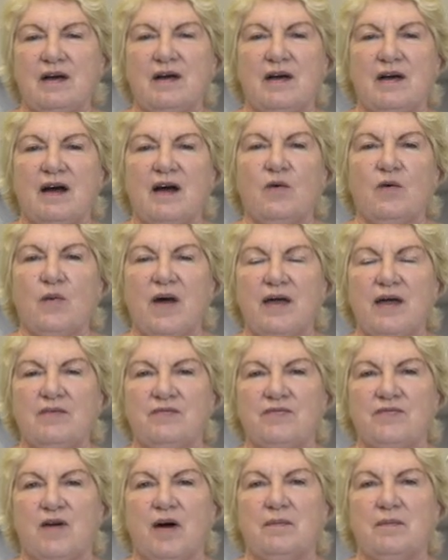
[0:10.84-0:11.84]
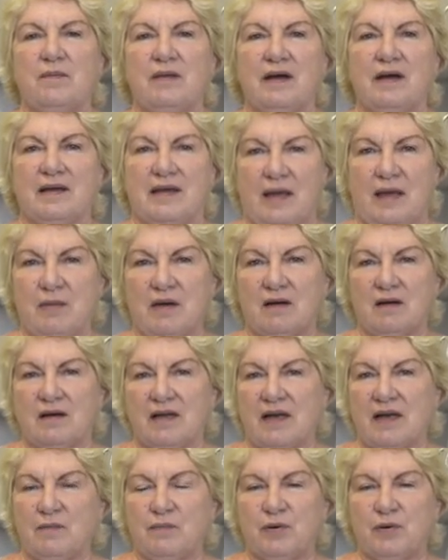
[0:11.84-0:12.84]
away from chemical
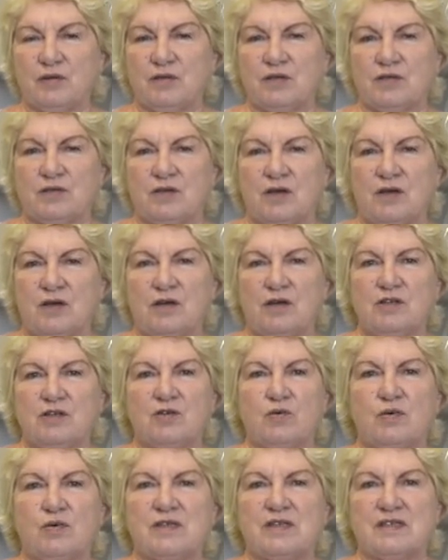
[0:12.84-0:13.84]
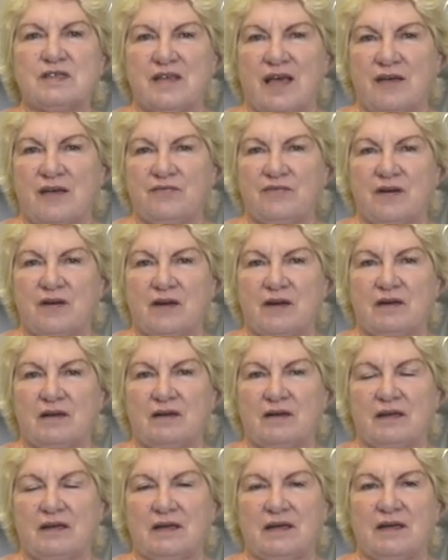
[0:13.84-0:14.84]
inputs towards safer
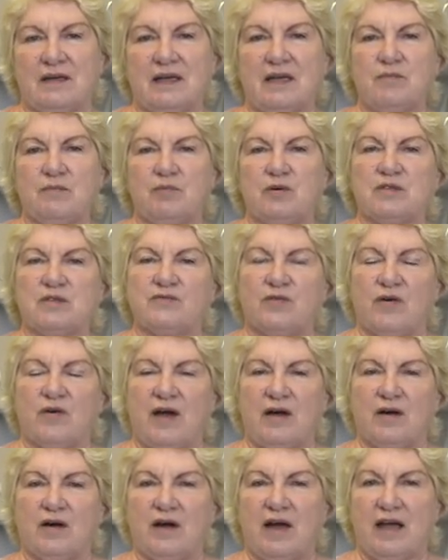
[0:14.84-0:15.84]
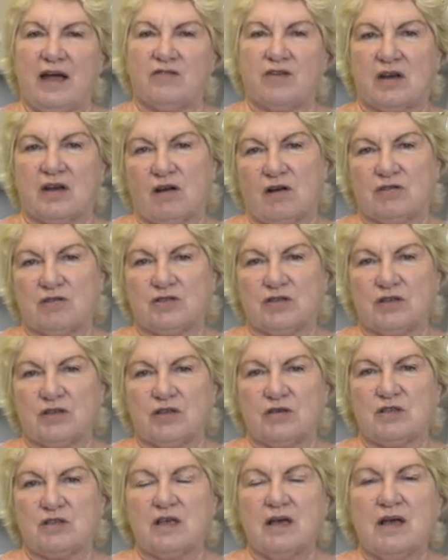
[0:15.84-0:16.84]
inputs for agricultural
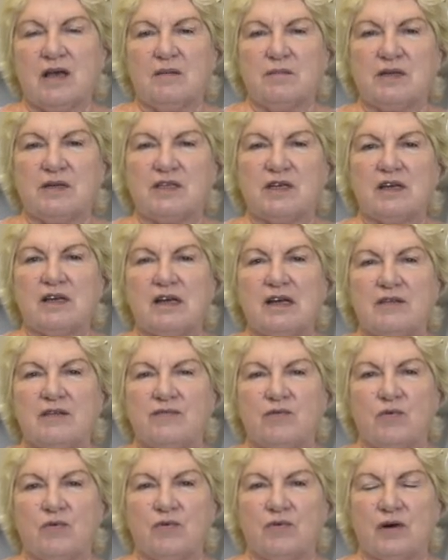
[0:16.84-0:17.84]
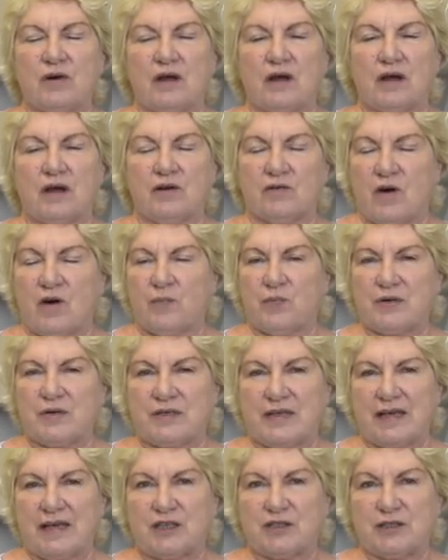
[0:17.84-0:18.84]
use, particularly for crop
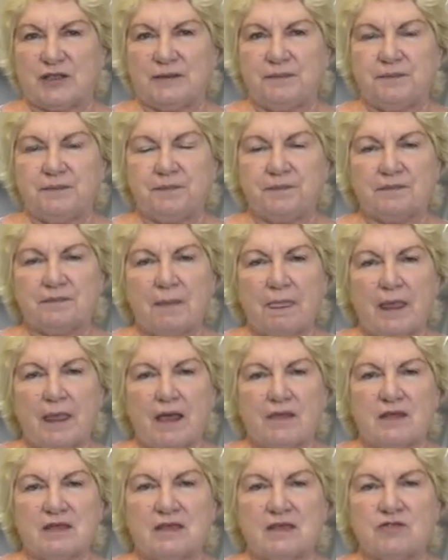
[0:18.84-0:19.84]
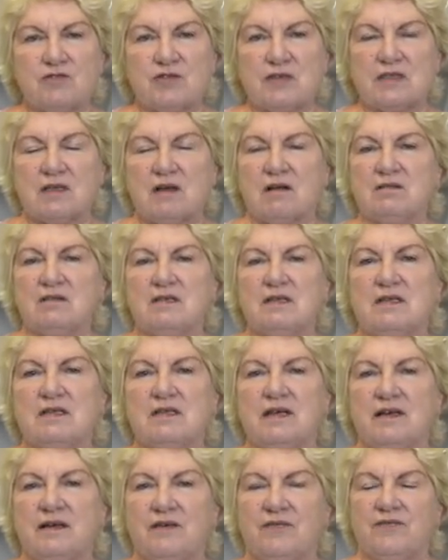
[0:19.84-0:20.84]
protection. This has resulted
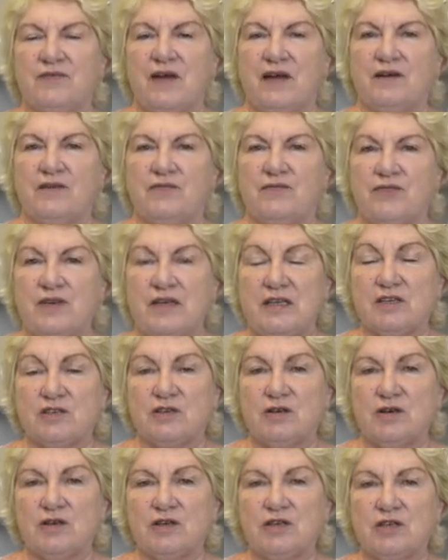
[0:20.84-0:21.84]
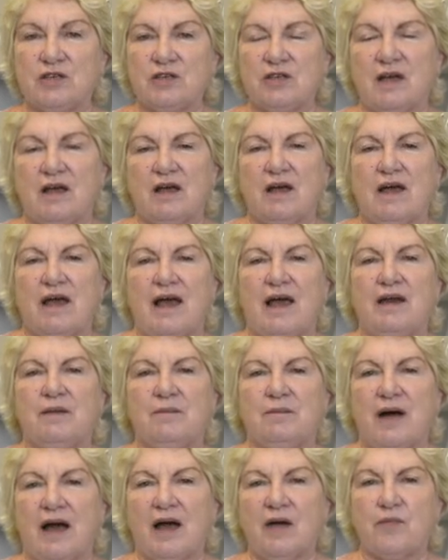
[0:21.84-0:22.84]
in a flood of research
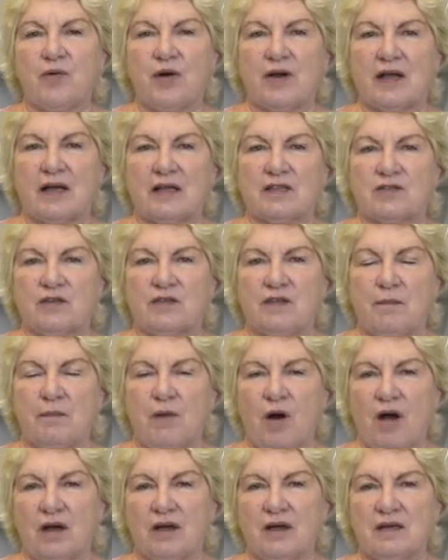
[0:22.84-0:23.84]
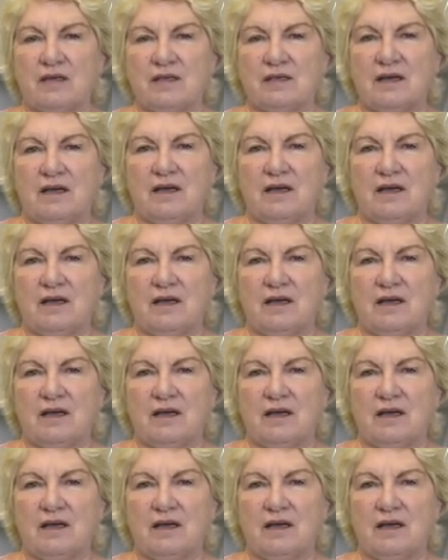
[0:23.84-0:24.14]
and bioproducts on the market,